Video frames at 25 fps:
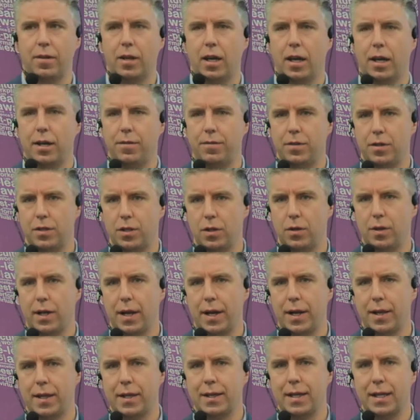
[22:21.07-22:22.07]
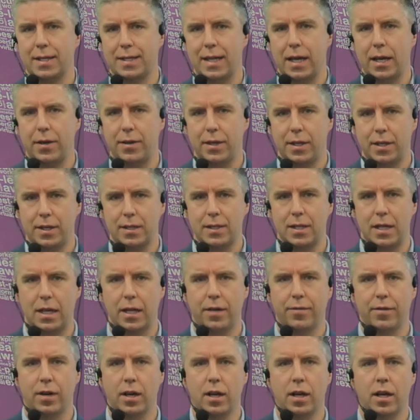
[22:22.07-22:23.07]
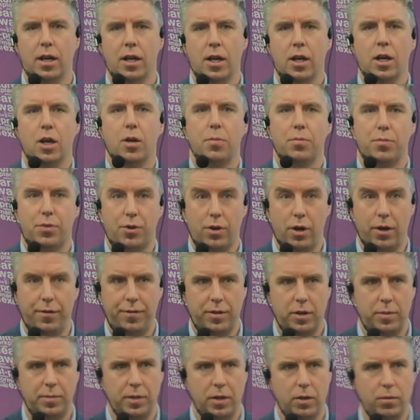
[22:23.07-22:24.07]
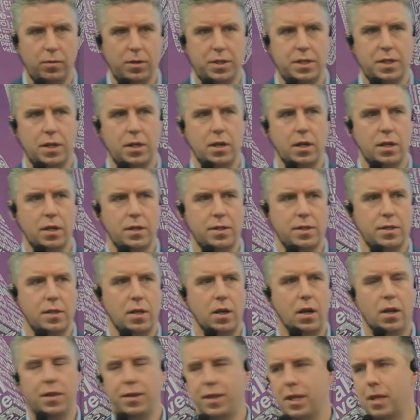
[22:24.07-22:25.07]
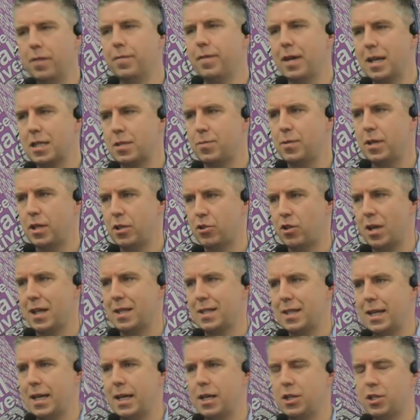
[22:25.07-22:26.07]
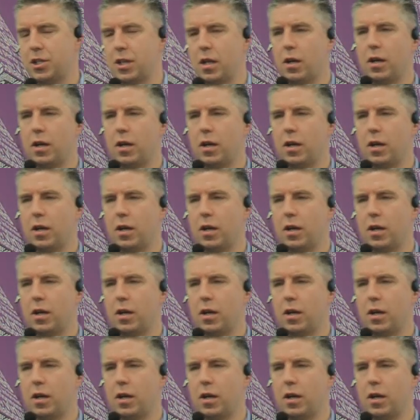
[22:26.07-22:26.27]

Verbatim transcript: And, and if you do that, I think that's how you can deliver profitable returns on the investment in translation.